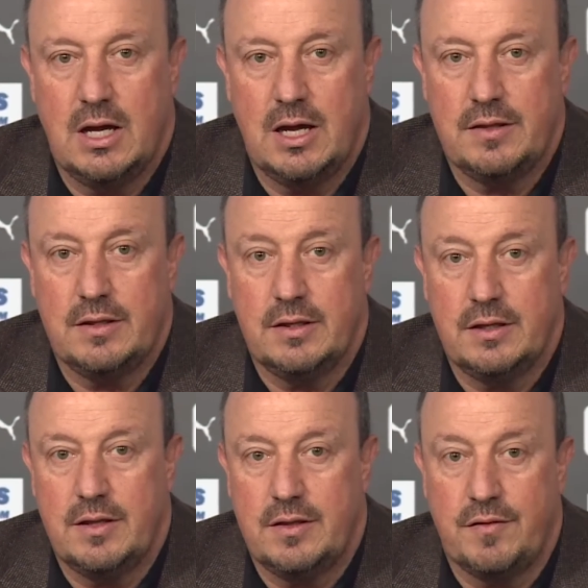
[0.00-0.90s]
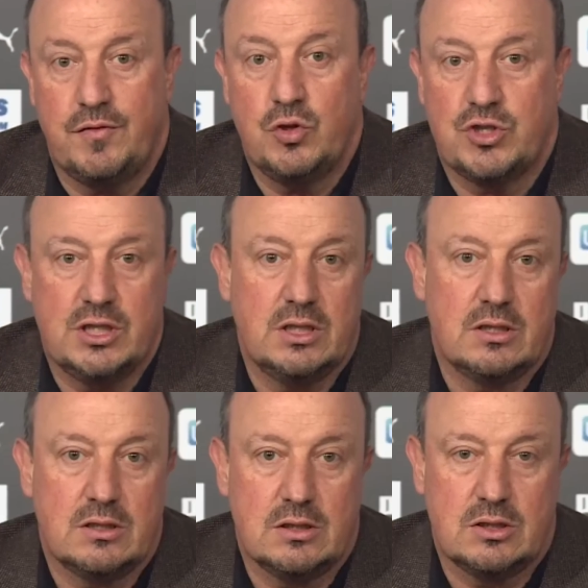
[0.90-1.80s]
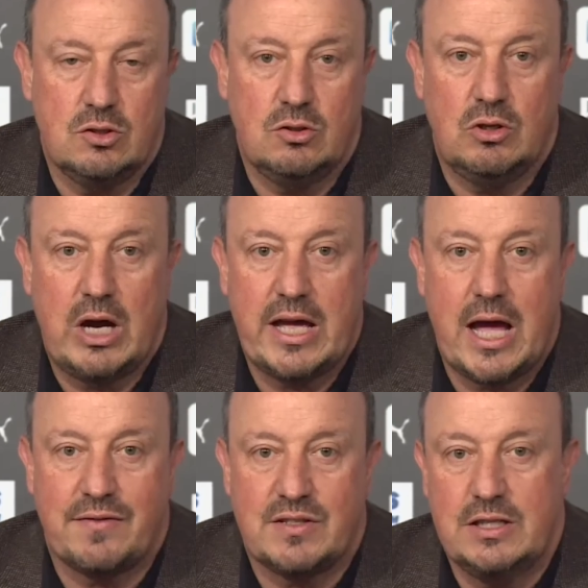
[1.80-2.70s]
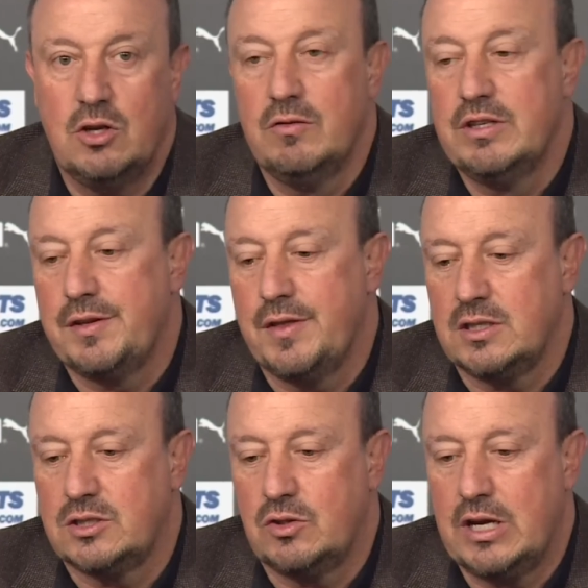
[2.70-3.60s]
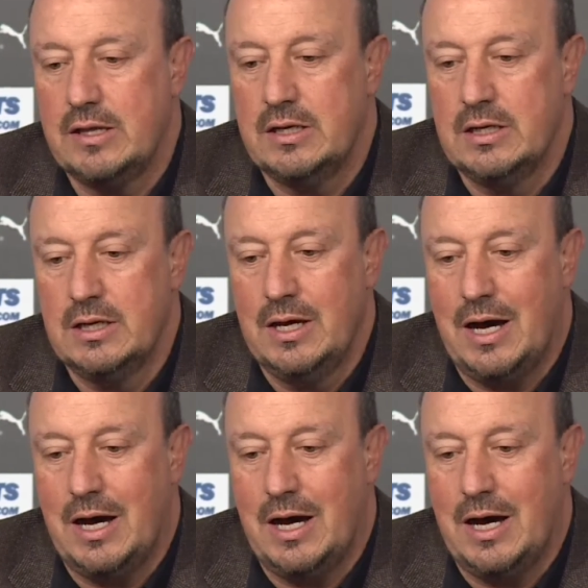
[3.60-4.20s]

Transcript: and the future. So I have seen all these things together.